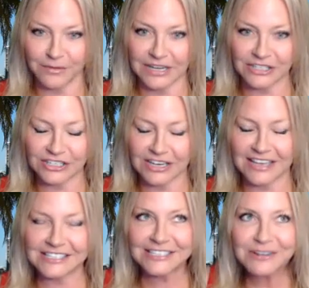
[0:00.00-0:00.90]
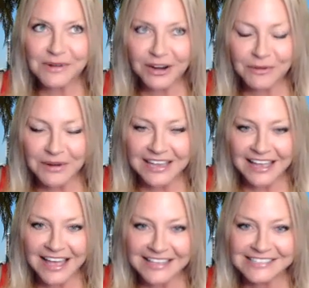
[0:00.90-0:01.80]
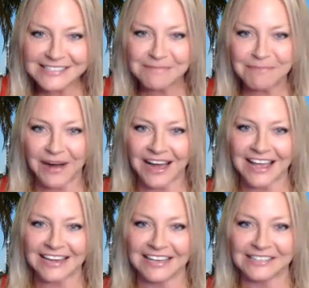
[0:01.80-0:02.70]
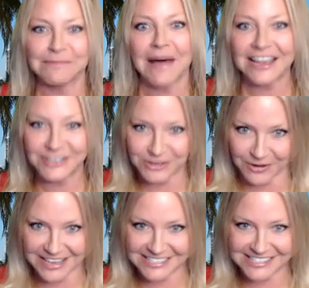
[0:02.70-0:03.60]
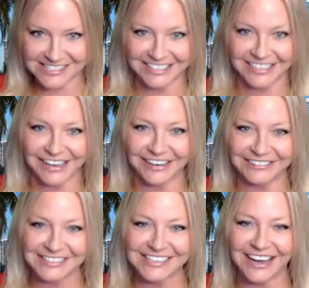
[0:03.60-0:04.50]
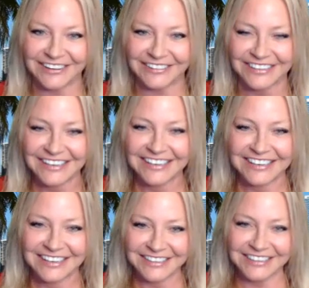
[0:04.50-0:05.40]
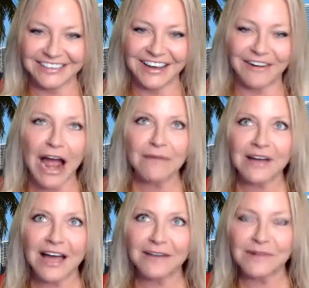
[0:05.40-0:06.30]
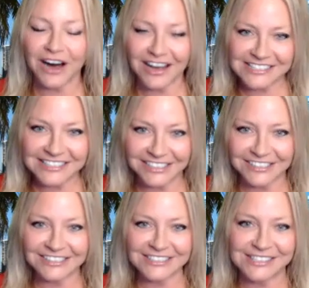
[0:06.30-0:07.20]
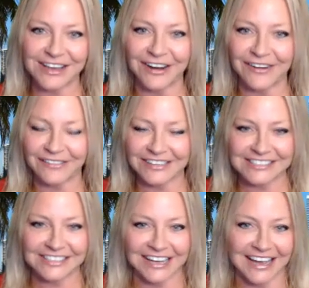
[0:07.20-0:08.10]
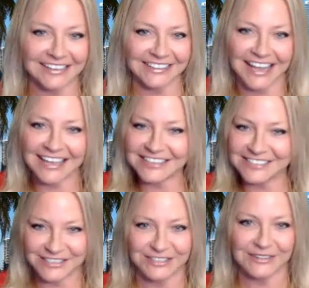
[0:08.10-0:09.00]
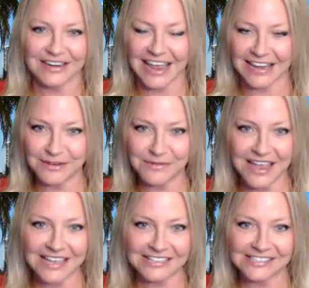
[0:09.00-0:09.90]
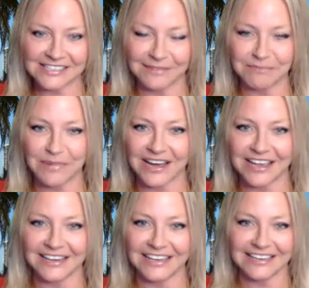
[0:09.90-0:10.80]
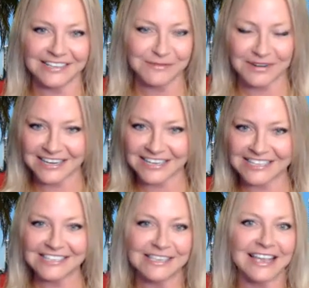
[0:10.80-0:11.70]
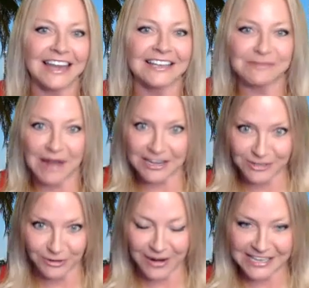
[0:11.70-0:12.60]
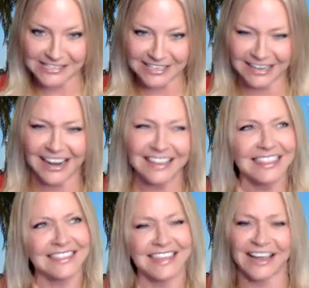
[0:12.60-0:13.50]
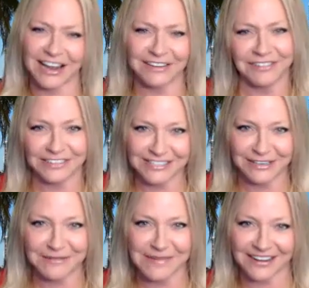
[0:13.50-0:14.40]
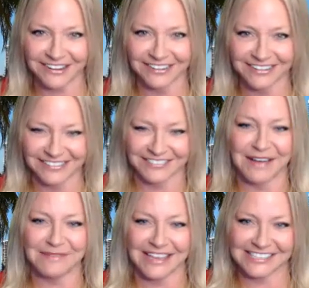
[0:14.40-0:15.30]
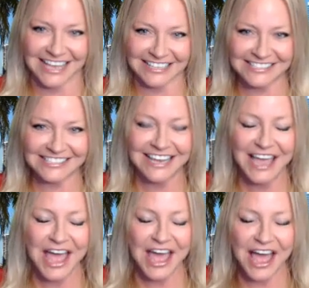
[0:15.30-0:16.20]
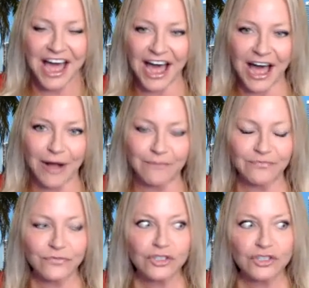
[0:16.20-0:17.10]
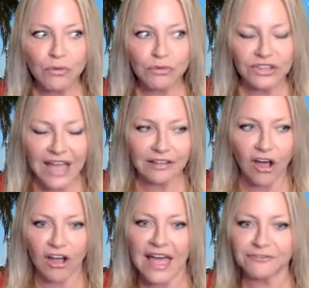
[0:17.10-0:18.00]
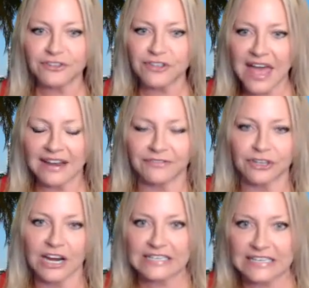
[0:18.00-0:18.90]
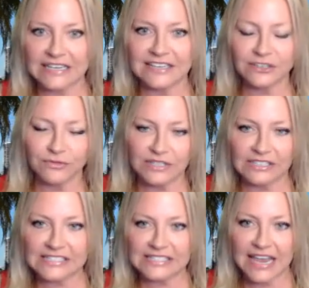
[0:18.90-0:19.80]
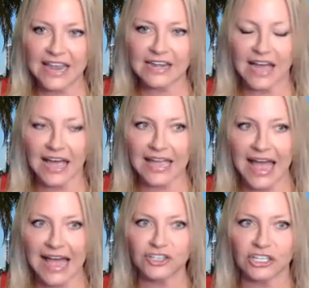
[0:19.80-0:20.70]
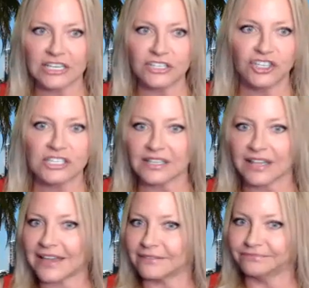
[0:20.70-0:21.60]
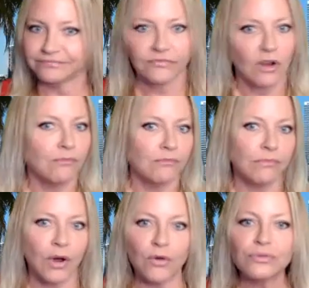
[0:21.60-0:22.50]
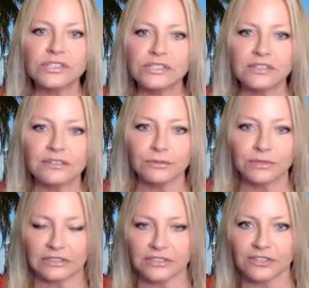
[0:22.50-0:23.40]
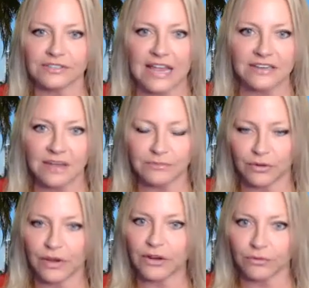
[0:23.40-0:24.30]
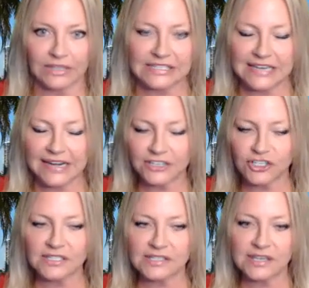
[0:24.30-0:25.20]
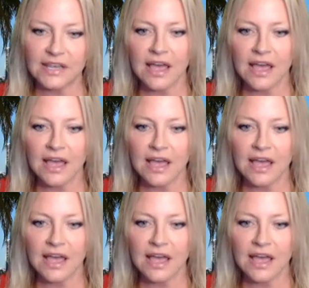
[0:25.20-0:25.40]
which I still work weekends, but it's my choice. So, I'm a hustler, so it's kind of like I just do it anyways, but it is what it is and it's my choice. And I think that kind of feels a little better, if that makes sense. So not long after that, after I did get into real estate, I actually just like most realtors end up doing or real estate agents,